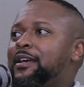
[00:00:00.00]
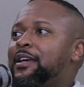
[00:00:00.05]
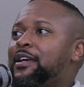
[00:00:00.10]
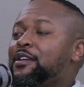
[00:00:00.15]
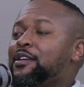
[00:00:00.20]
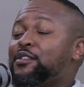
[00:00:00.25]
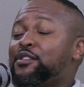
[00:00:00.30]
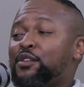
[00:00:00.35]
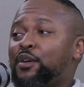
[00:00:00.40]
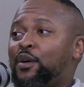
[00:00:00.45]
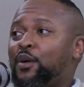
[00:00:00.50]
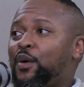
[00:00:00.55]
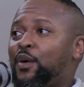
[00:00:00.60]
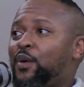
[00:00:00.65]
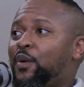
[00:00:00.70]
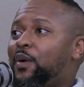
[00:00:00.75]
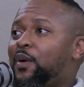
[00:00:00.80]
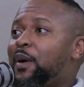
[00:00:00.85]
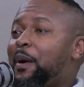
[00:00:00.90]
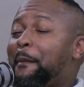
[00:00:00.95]

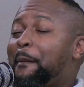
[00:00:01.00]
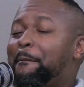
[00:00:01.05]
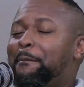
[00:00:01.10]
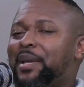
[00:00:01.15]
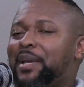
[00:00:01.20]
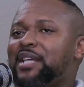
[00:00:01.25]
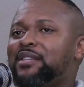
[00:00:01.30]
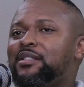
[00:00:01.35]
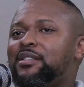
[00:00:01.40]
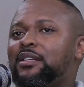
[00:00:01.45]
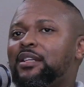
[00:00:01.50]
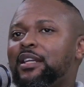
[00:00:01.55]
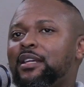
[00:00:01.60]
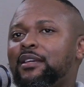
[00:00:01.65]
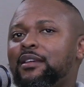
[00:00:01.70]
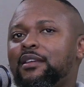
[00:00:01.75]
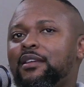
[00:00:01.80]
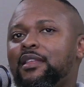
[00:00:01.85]
So basically,